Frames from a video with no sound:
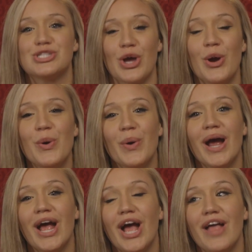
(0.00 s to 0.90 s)
So,
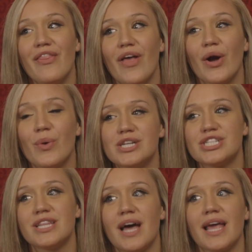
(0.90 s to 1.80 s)
a
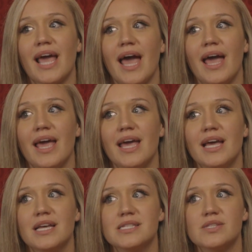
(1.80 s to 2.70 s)
question that I get
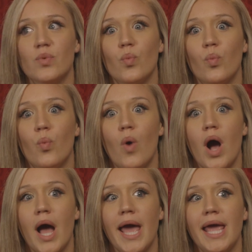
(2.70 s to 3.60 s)
is
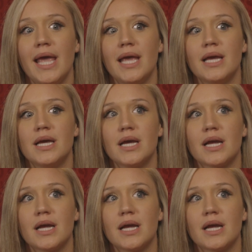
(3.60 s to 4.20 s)
why,